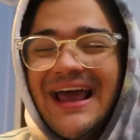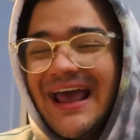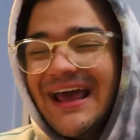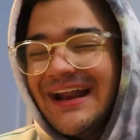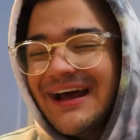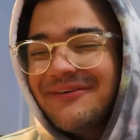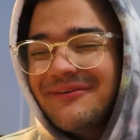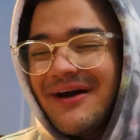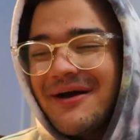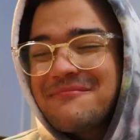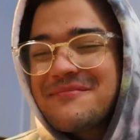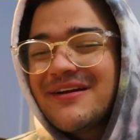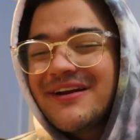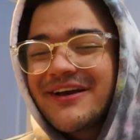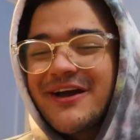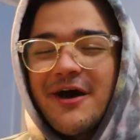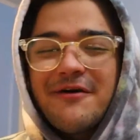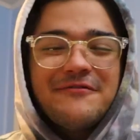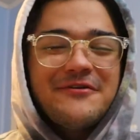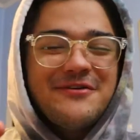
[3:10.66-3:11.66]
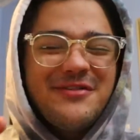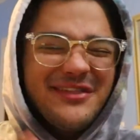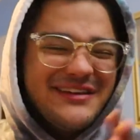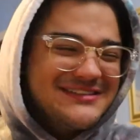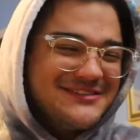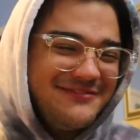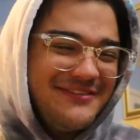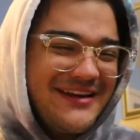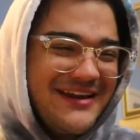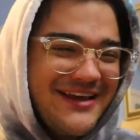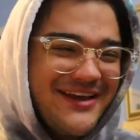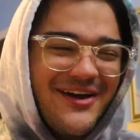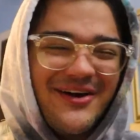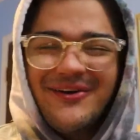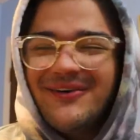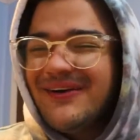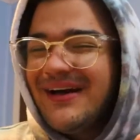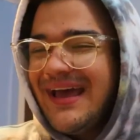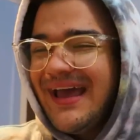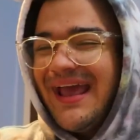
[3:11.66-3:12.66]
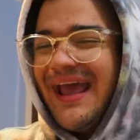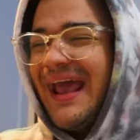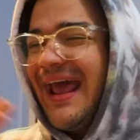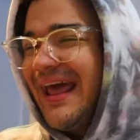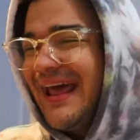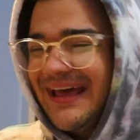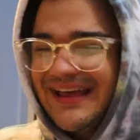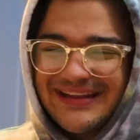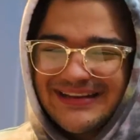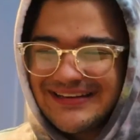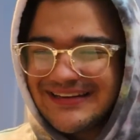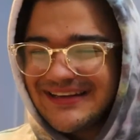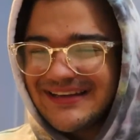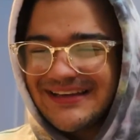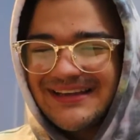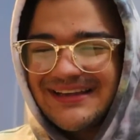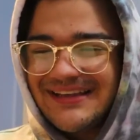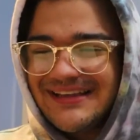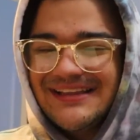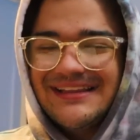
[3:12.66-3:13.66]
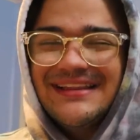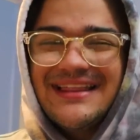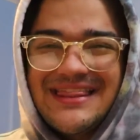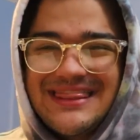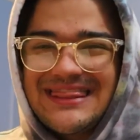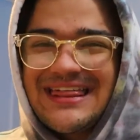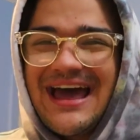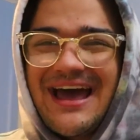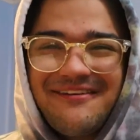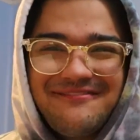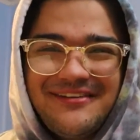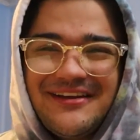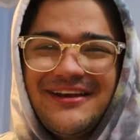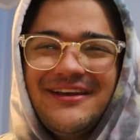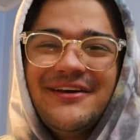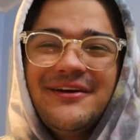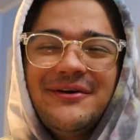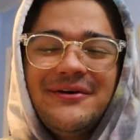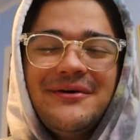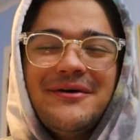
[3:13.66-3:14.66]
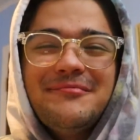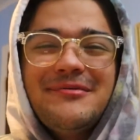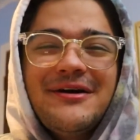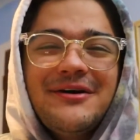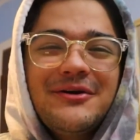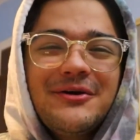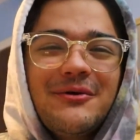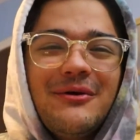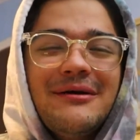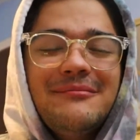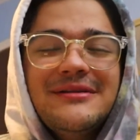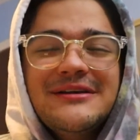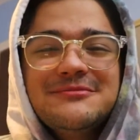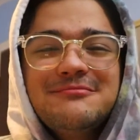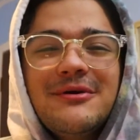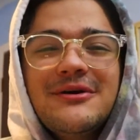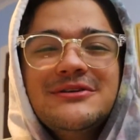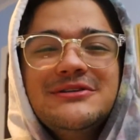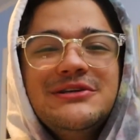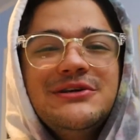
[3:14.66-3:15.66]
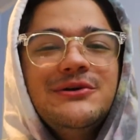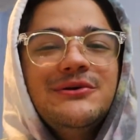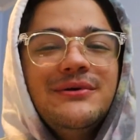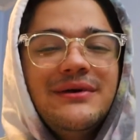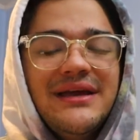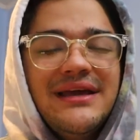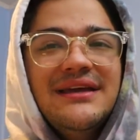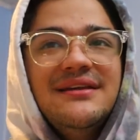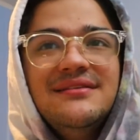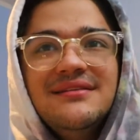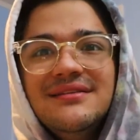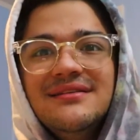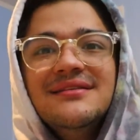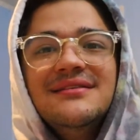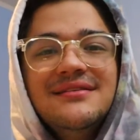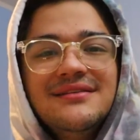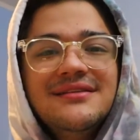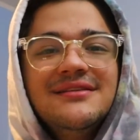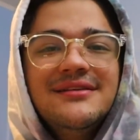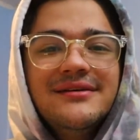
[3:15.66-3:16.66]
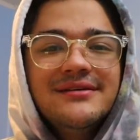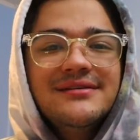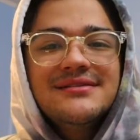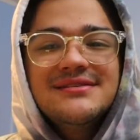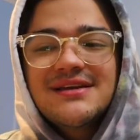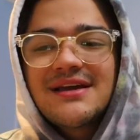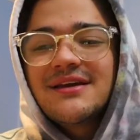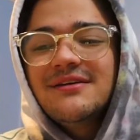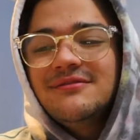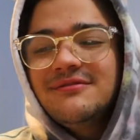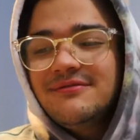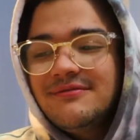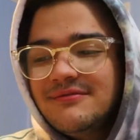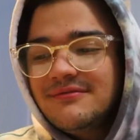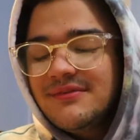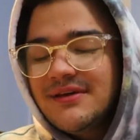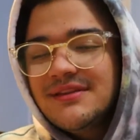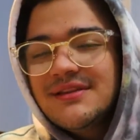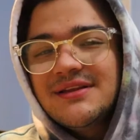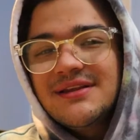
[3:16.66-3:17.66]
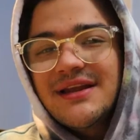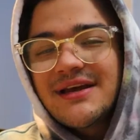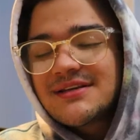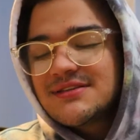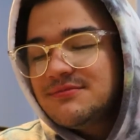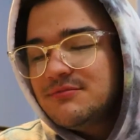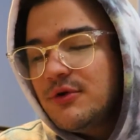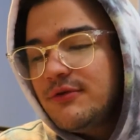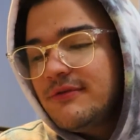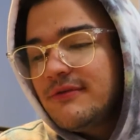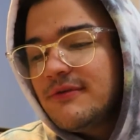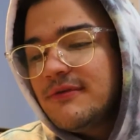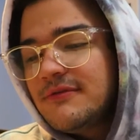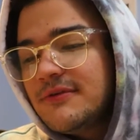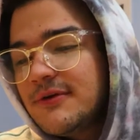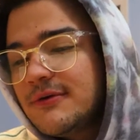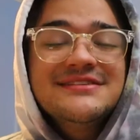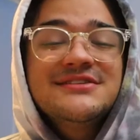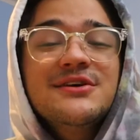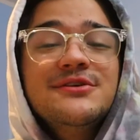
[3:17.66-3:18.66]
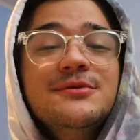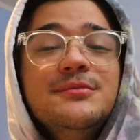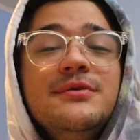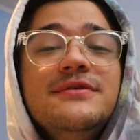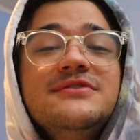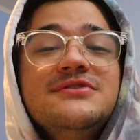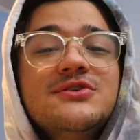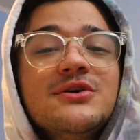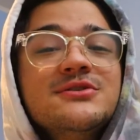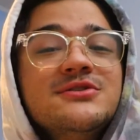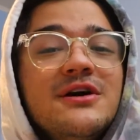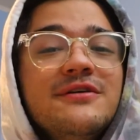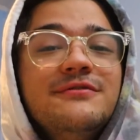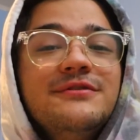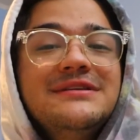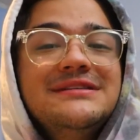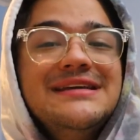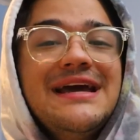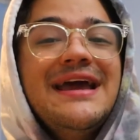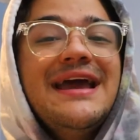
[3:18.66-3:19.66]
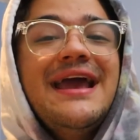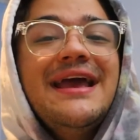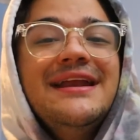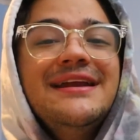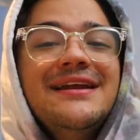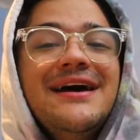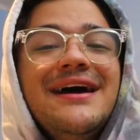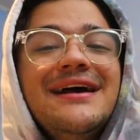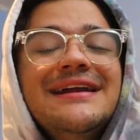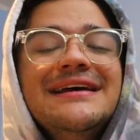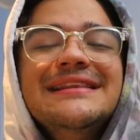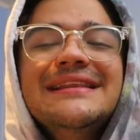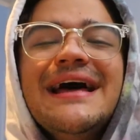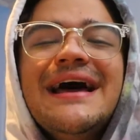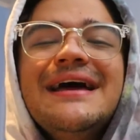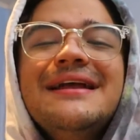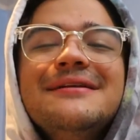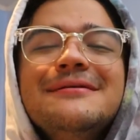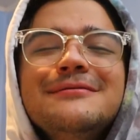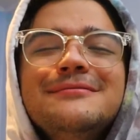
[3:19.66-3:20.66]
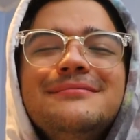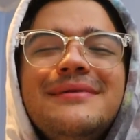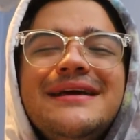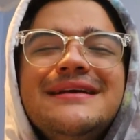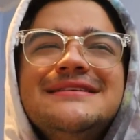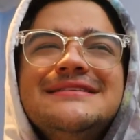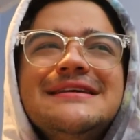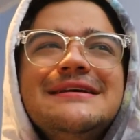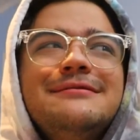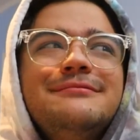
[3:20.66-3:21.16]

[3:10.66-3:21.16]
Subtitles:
And I'm gonna cover this video and that video about A Quiet Place Part 2 in the next movie review. So the movie starts off with day 89, and that makes